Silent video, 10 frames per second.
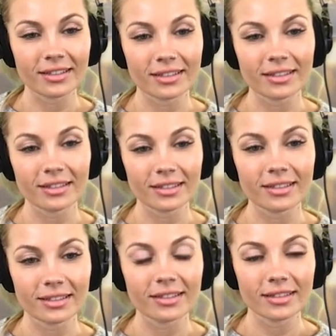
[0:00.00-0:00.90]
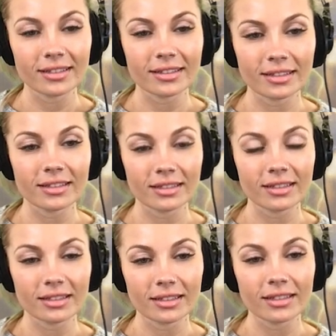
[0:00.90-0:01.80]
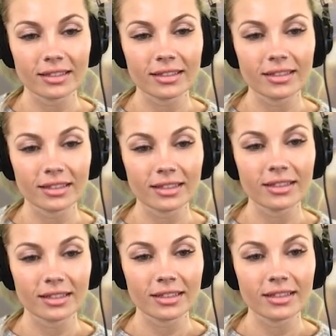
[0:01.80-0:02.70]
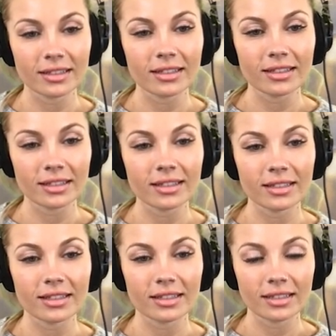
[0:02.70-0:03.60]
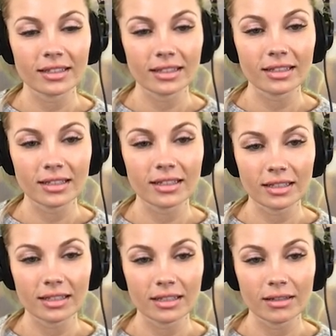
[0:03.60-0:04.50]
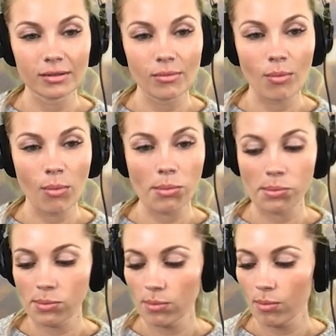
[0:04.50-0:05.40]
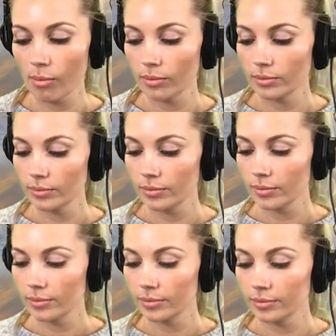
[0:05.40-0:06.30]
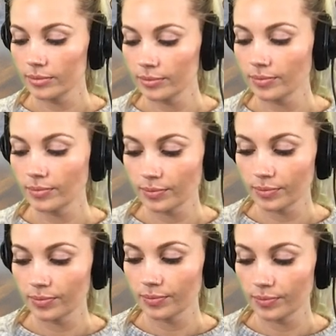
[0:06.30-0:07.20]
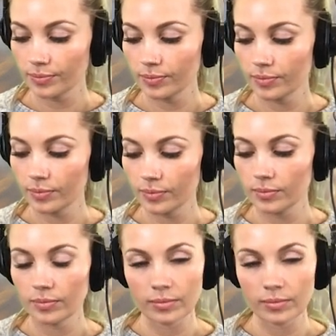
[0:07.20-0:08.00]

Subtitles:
[no speech]